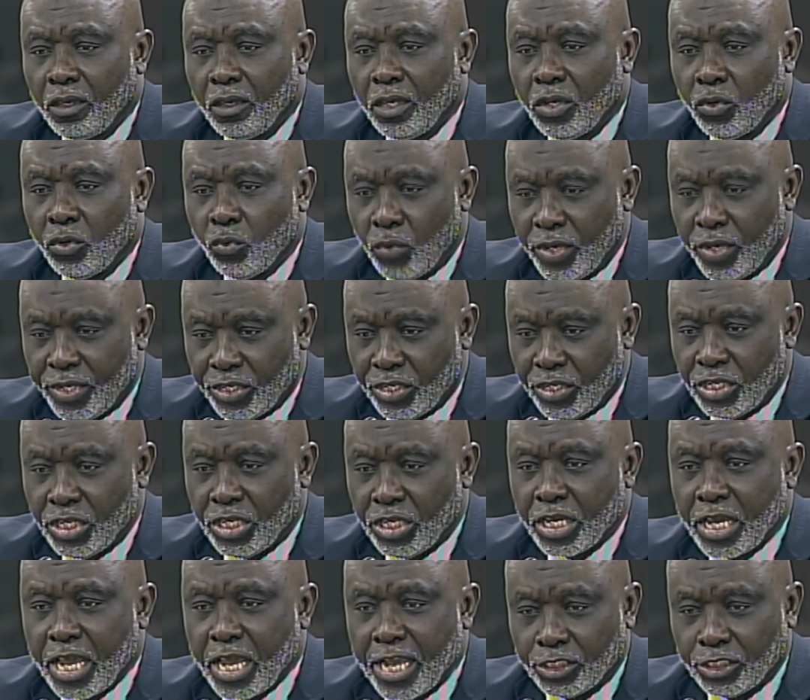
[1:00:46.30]
in which
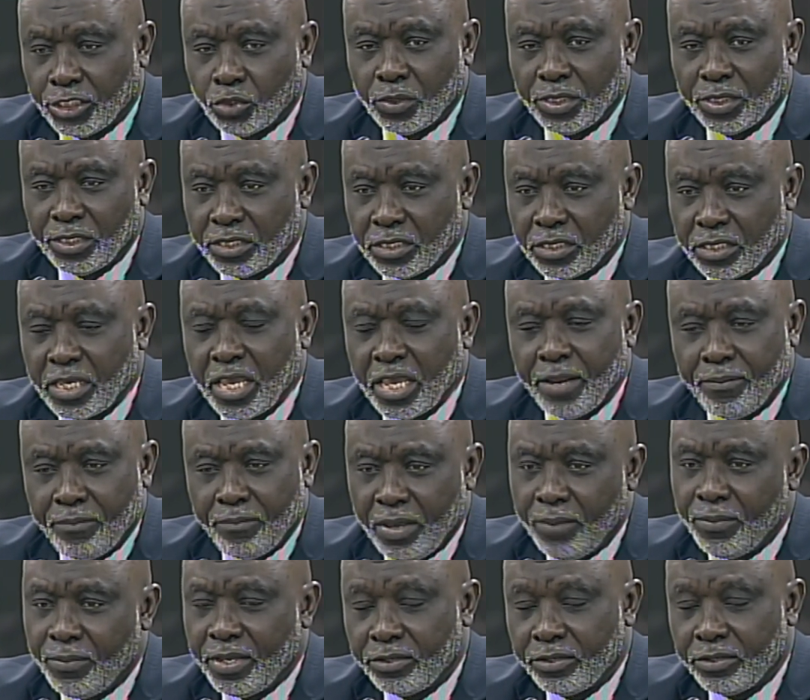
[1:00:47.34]
he casually said,
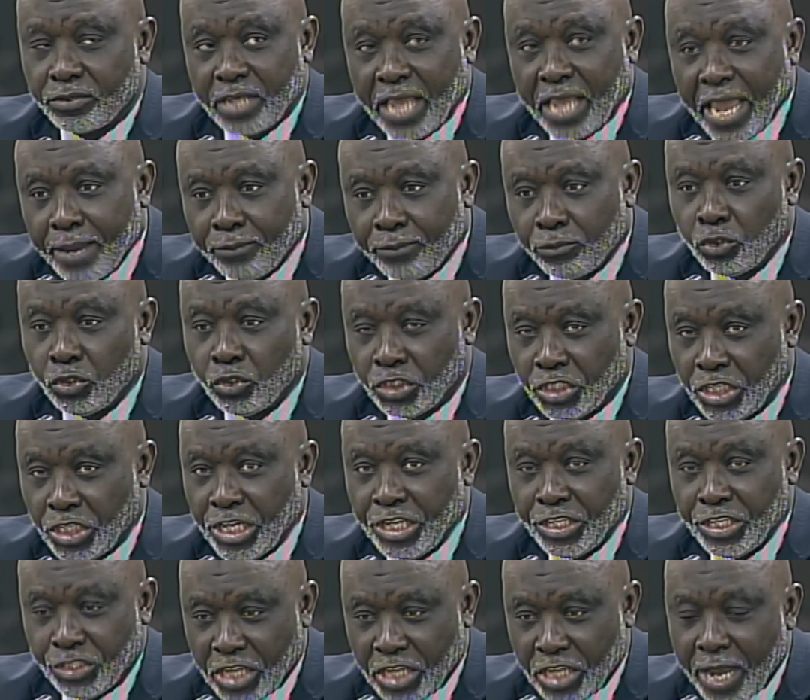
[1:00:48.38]
maybe it's time to
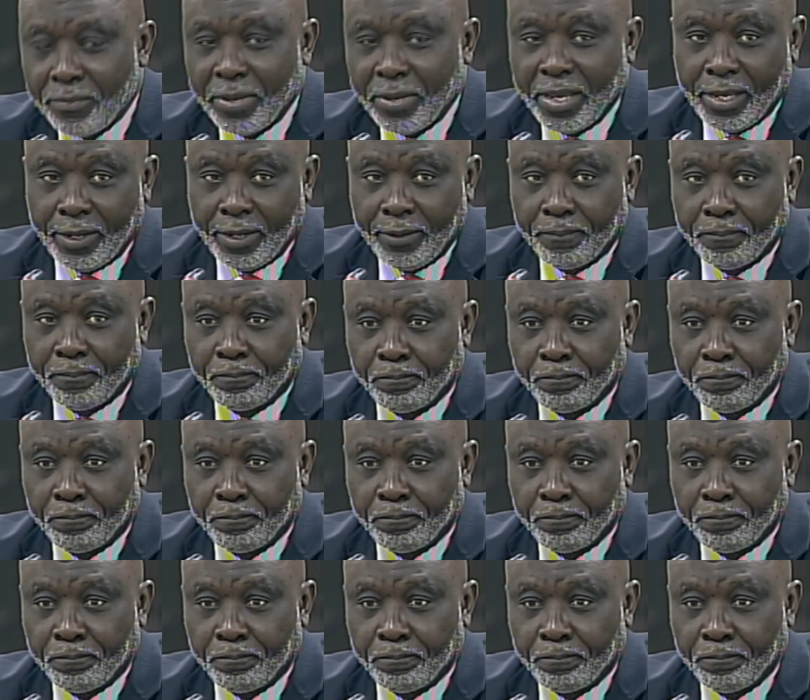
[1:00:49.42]
change Jame.